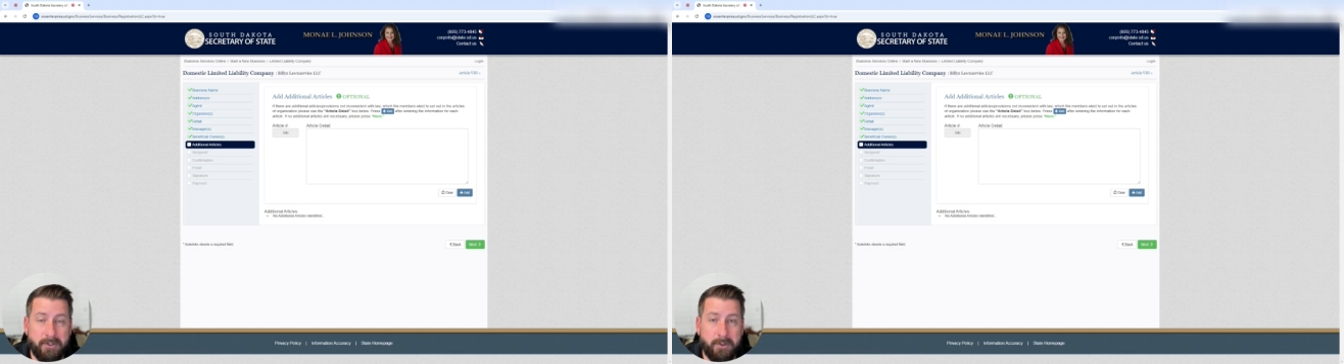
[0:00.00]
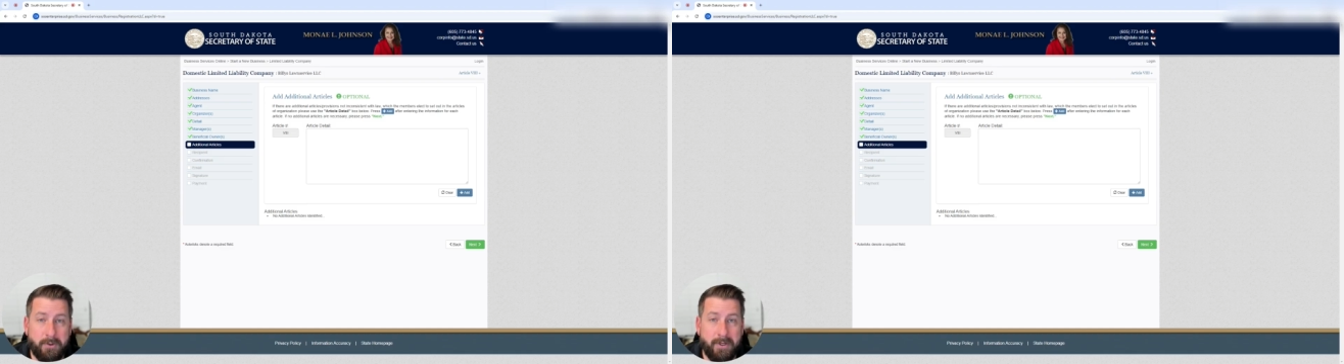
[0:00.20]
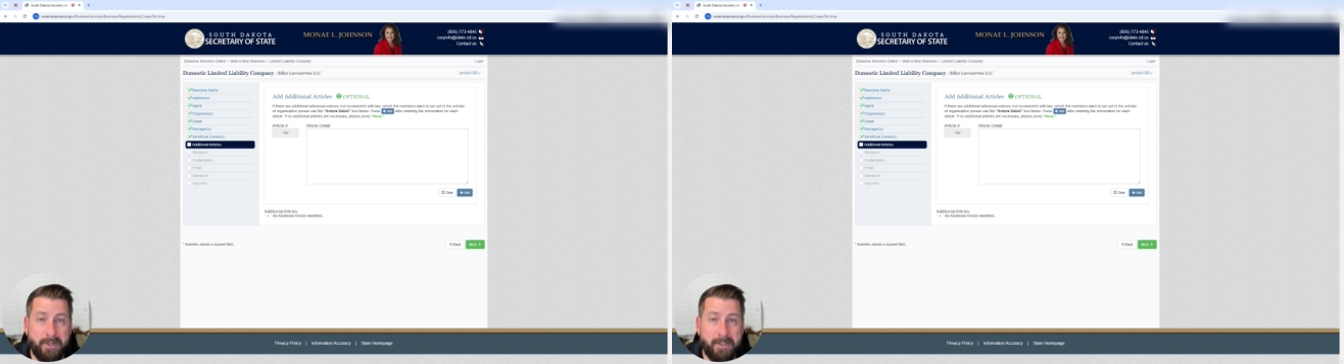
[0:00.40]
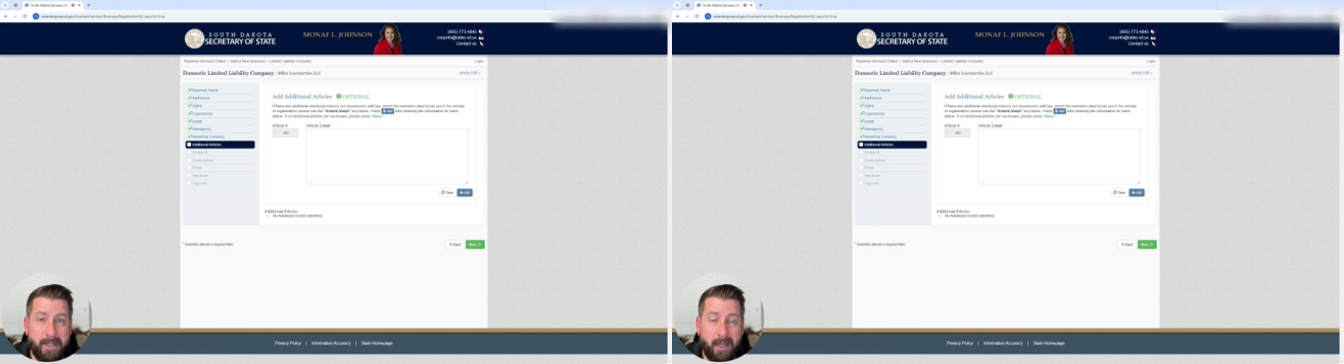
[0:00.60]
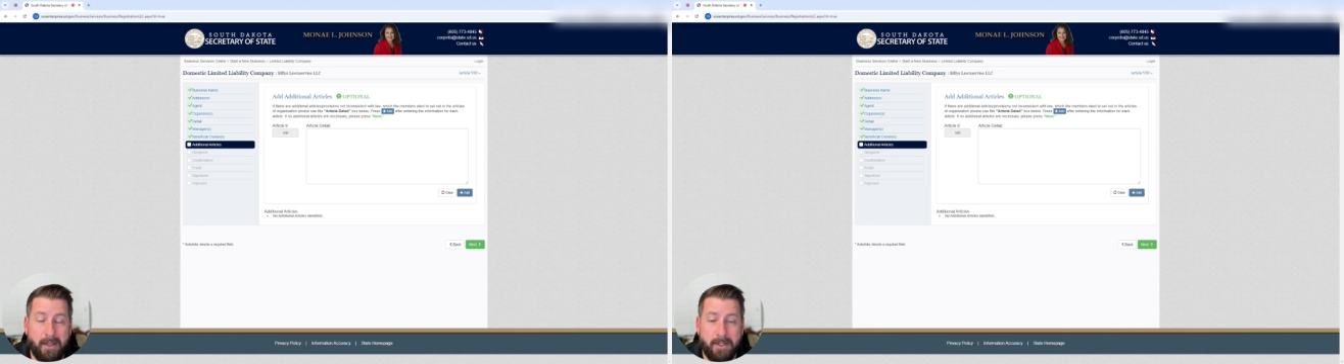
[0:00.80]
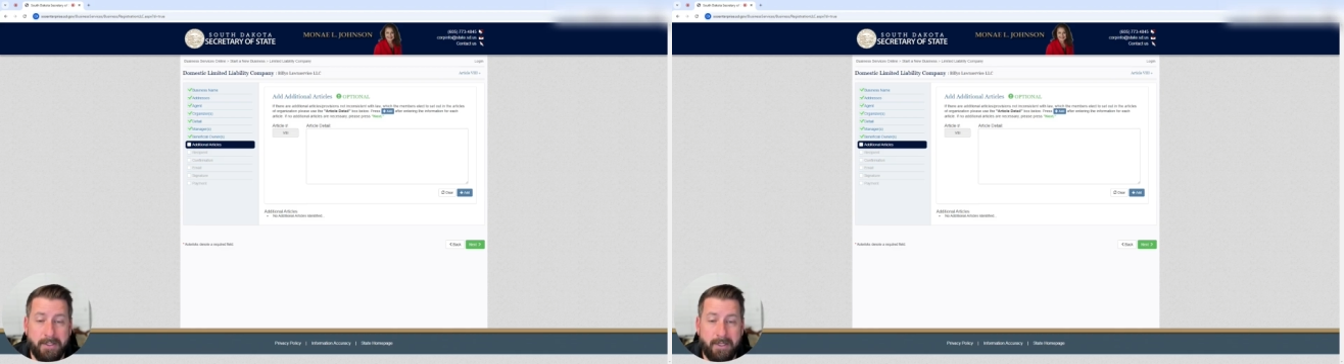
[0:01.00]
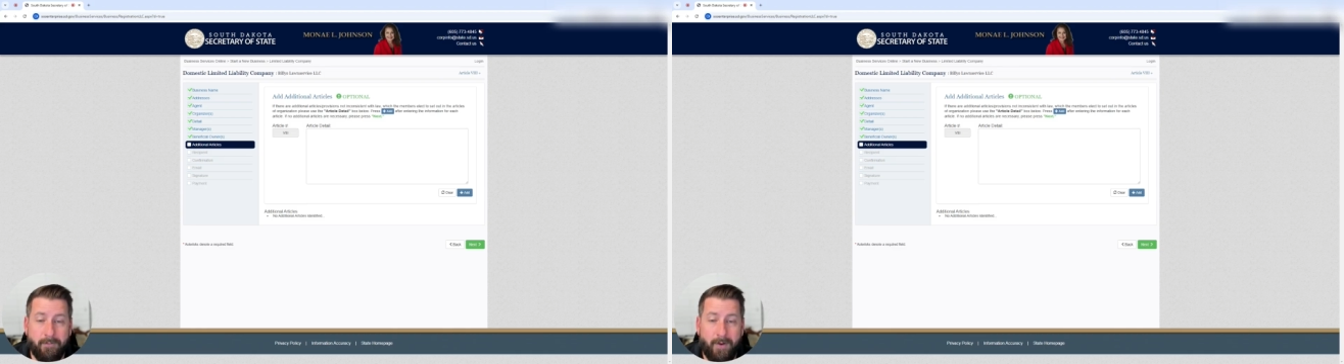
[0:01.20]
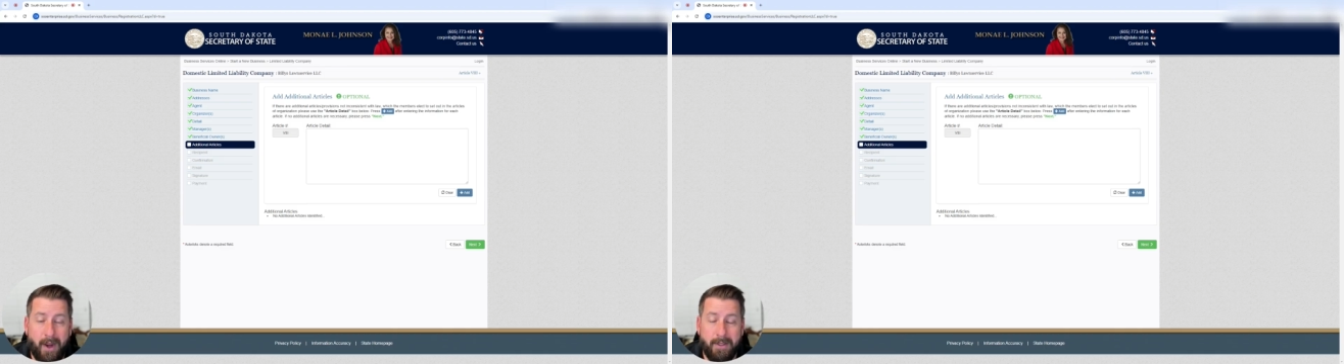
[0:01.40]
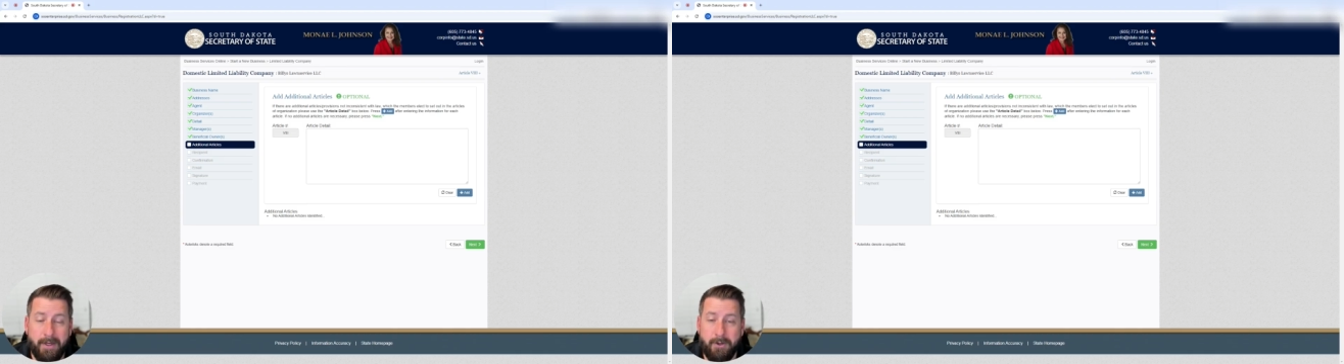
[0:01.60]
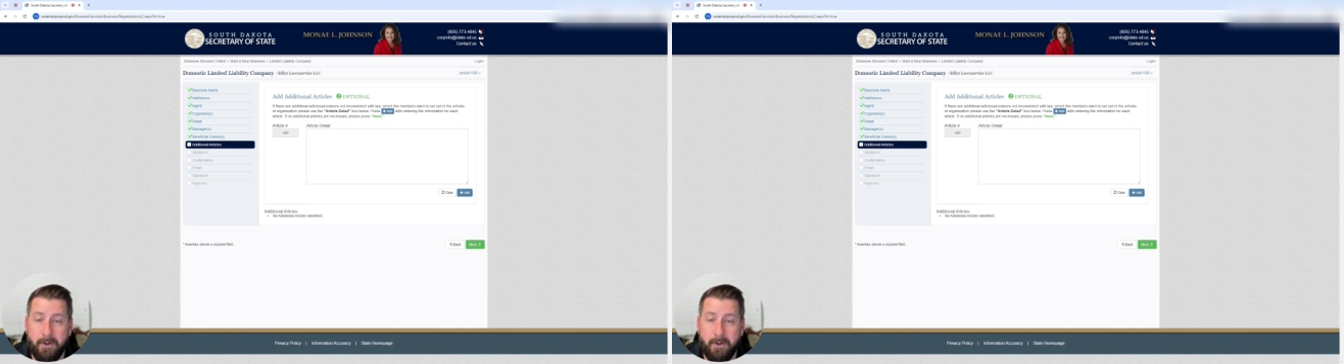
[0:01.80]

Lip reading: to this LLC filing,